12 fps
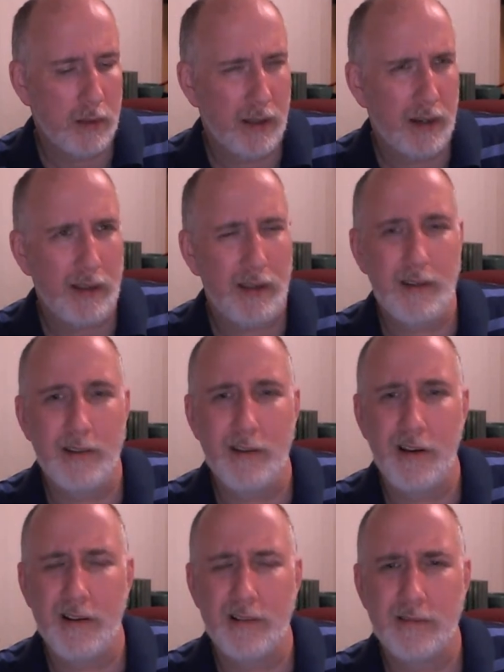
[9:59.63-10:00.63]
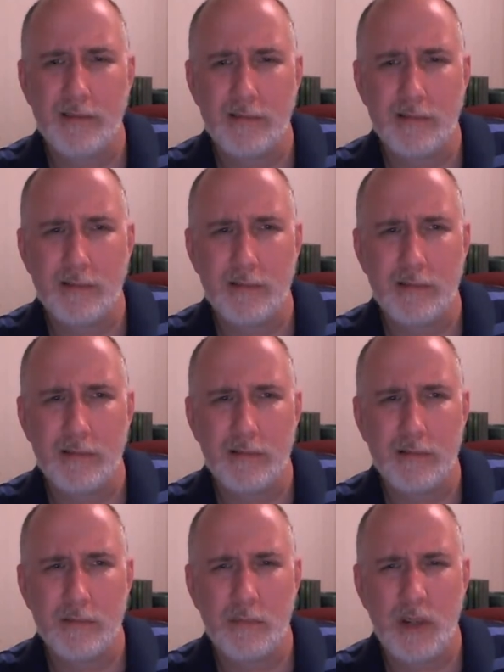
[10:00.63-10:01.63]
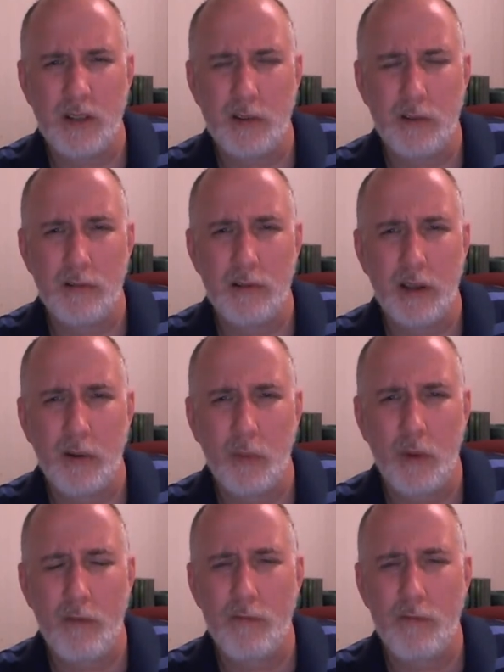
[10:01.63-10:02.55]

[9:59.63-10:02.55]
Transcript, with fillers: and I think Derek might do like a,